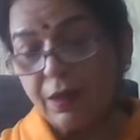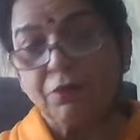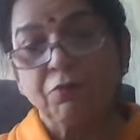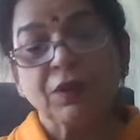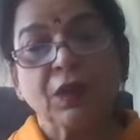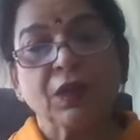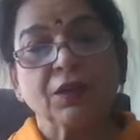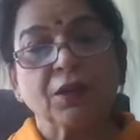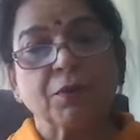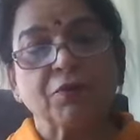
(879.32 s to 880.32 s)
And we
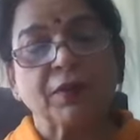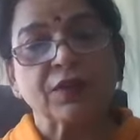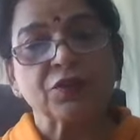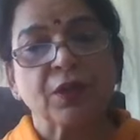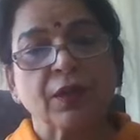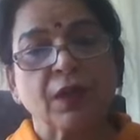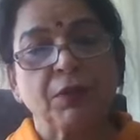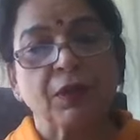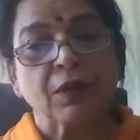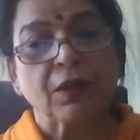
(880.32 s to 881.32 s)
think that perfection
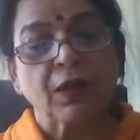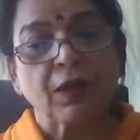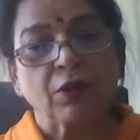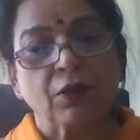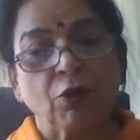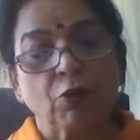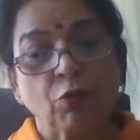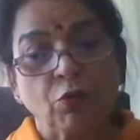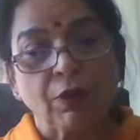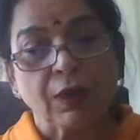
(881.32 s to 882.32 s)
can be attained
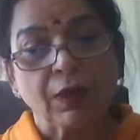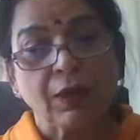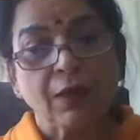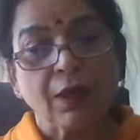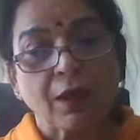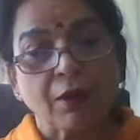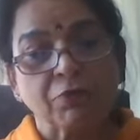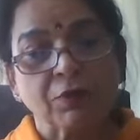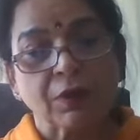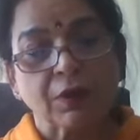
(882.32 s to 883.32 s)
only
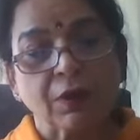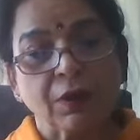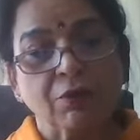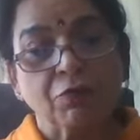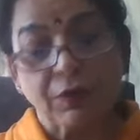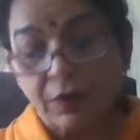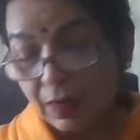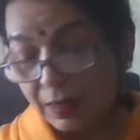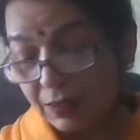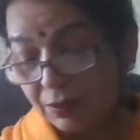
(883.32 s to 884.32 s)
after we
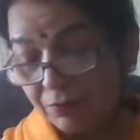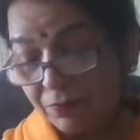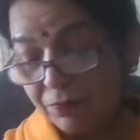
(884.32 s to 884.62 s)
die.